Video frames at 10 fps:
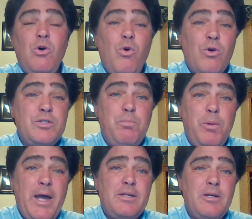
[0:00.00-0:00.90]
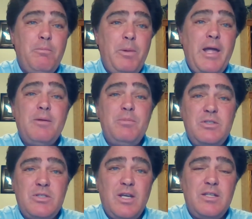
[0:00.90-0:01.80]
Or, as Black,
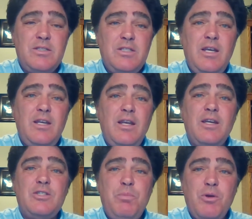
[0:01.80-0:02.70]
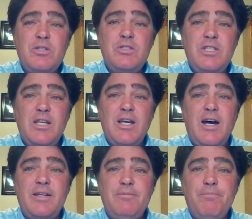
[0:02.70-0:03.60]
Blackaby says, in Experiencing
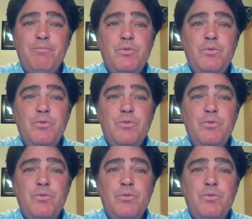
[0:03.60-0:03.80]
God,